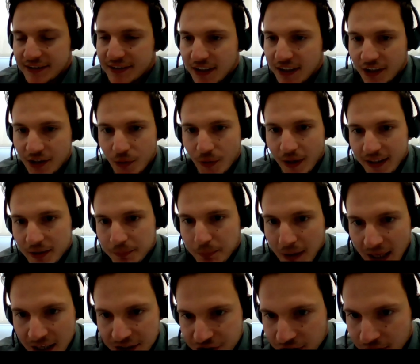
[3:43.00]
a great
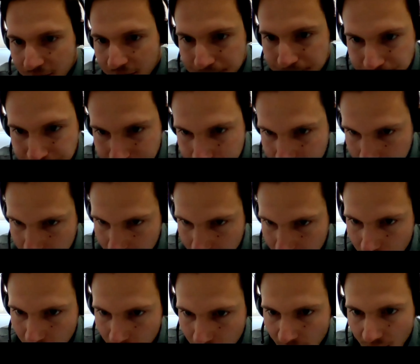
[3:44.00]
pleasure
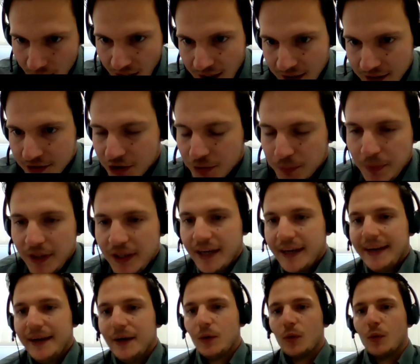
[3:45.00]
to be
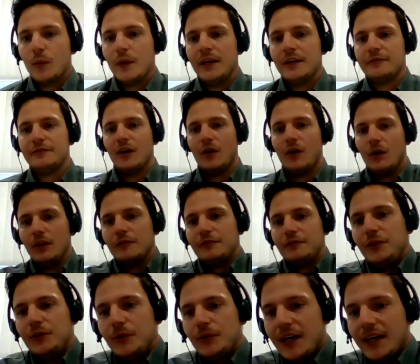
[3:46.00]
here with all of
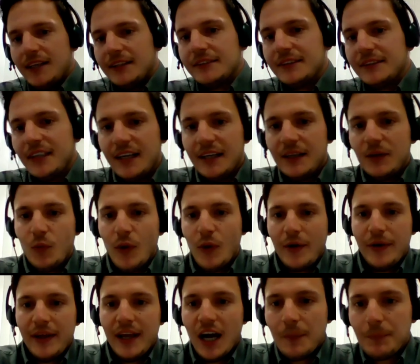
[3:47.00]
you, and I
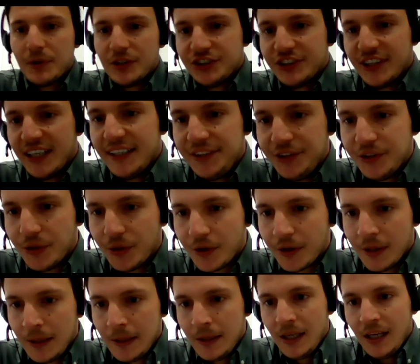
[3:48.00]
very appreciate your
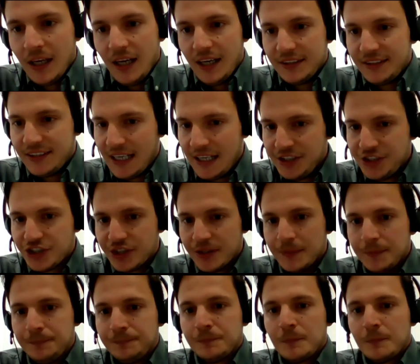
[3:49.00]
attention.